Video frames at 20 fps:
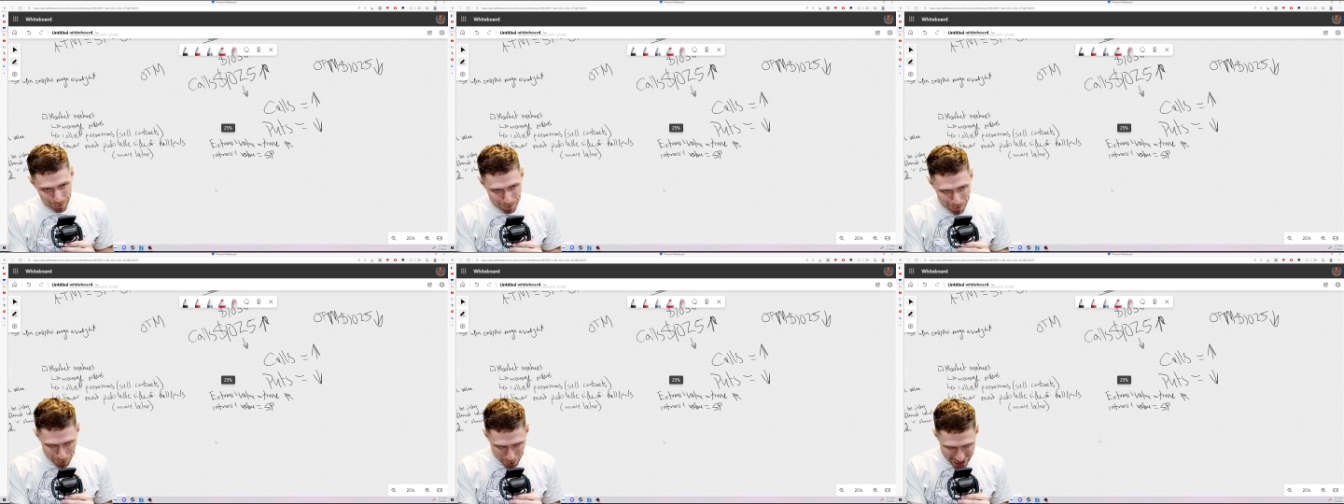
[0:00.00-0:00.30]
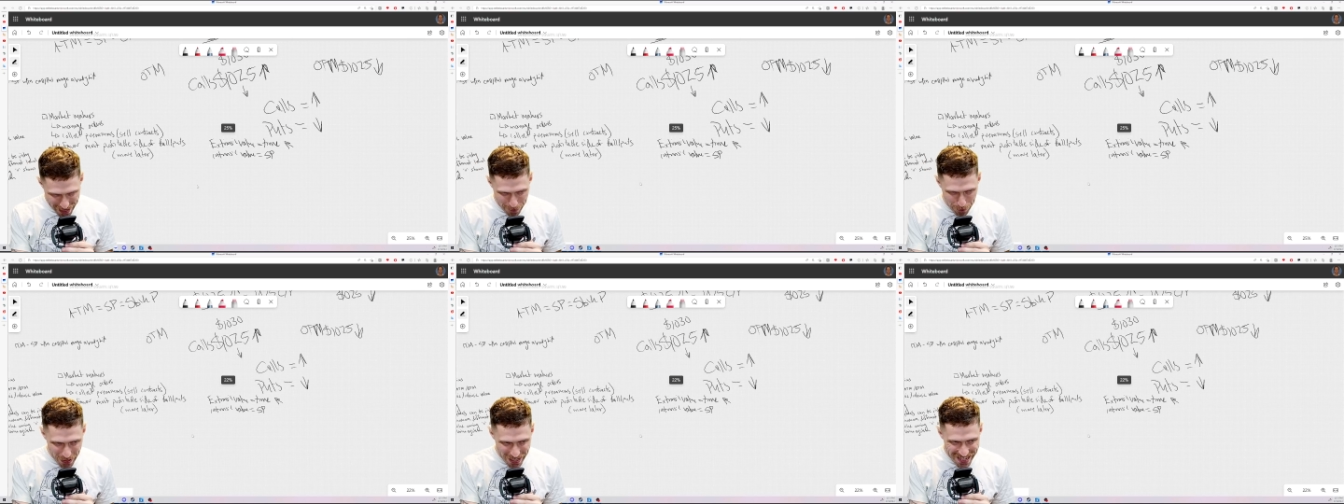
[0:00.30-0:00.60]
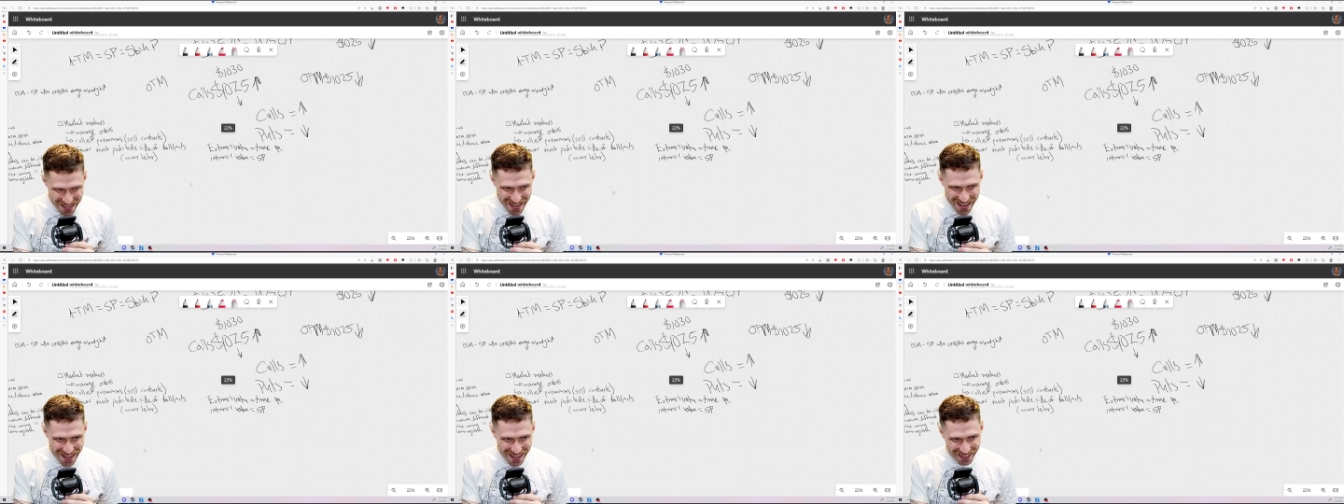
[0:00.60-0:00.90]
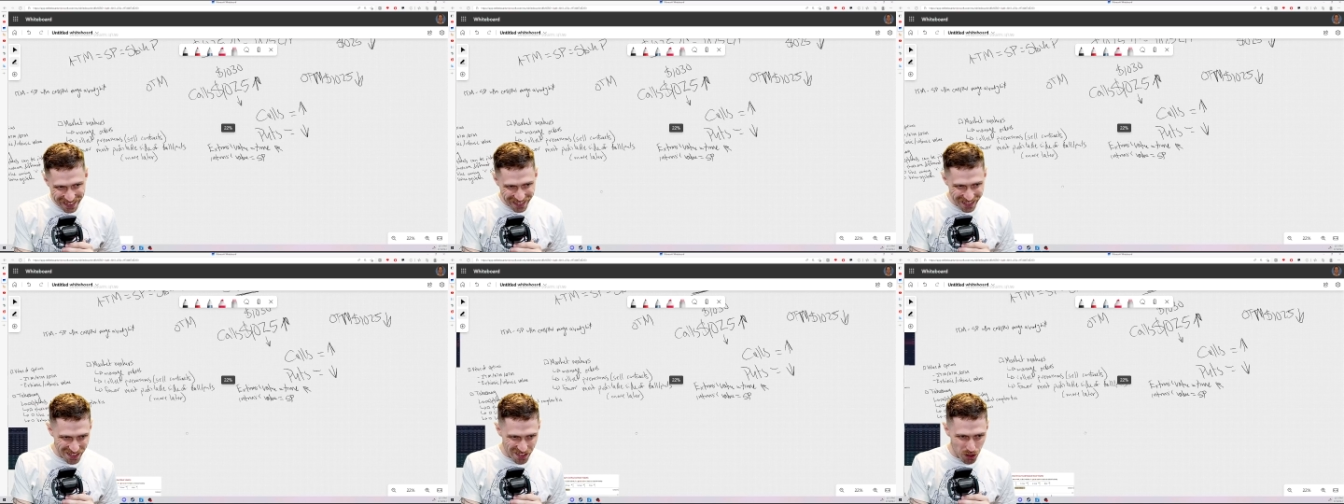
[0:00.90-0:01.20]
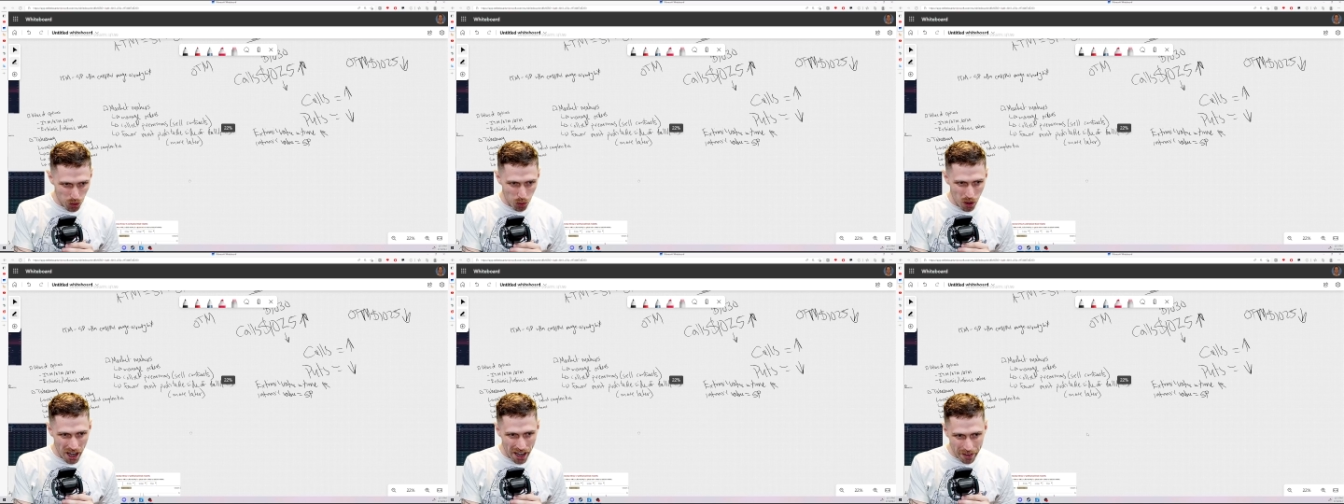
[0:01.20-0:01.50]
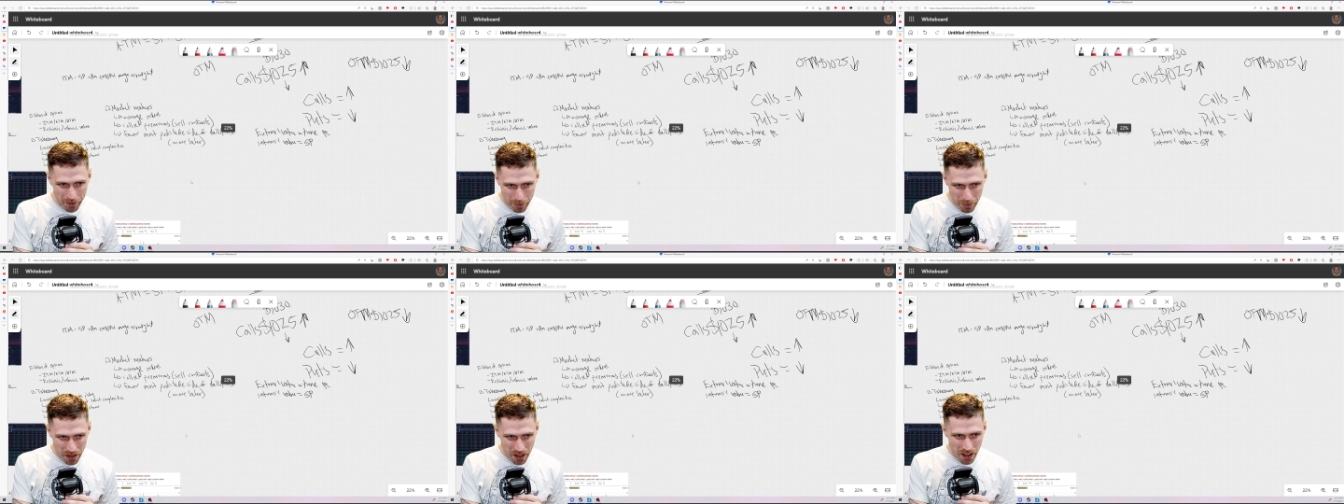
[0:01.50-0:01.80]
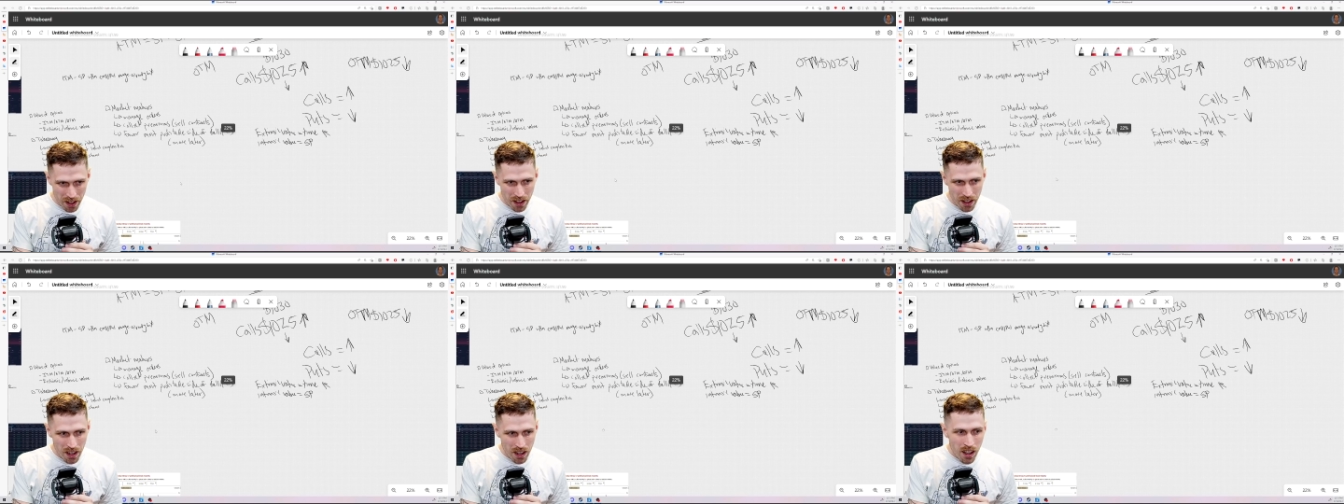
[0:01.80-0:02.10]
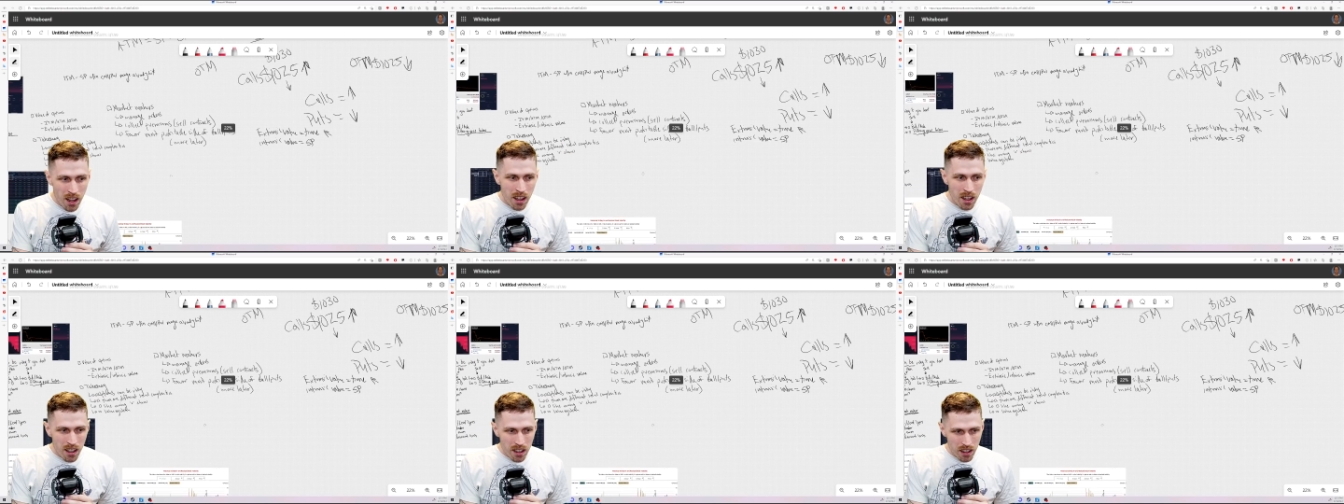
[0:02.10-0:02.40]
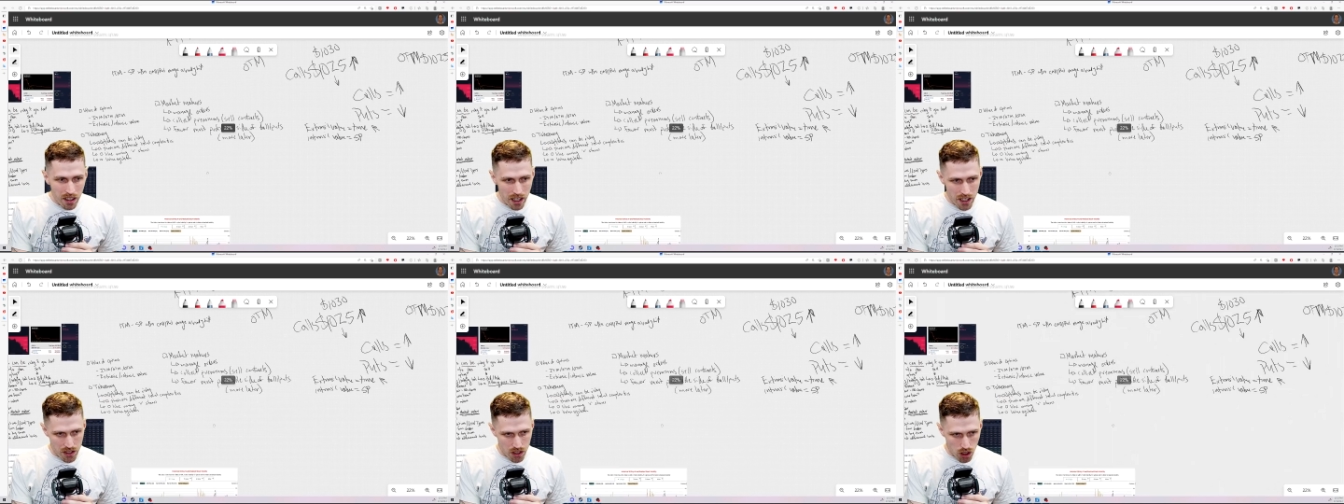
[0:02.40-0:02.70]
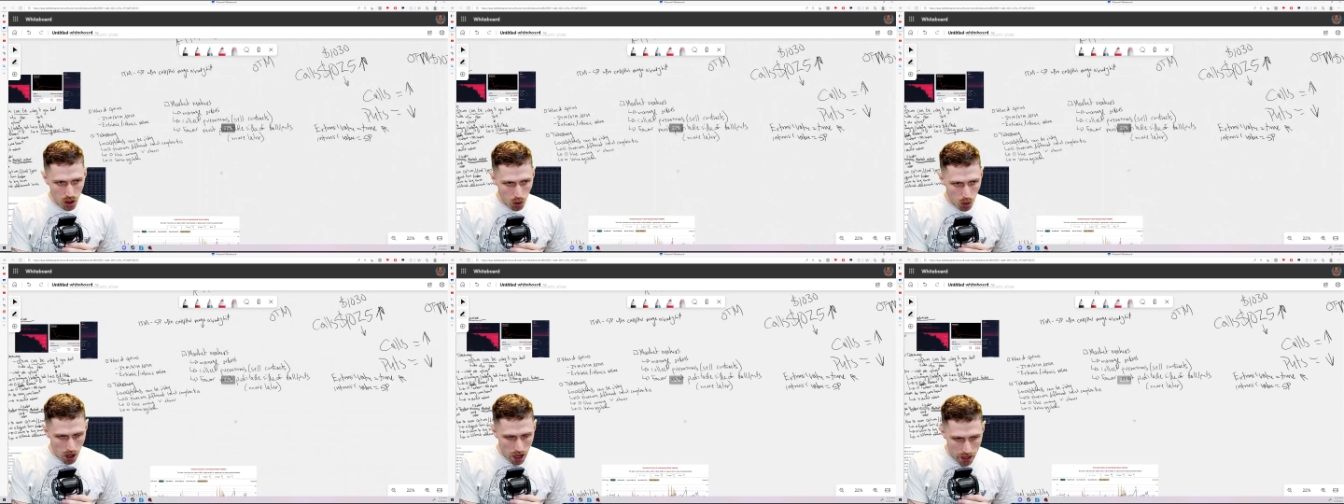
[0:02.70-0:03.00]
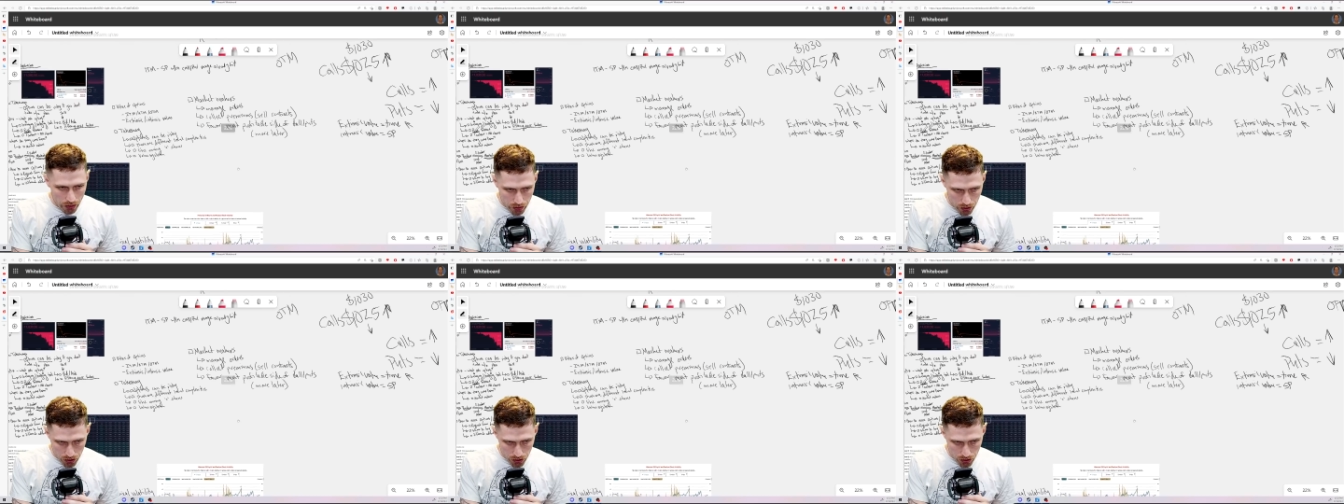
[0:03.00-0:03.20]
baby. Let's go on. Let's go on.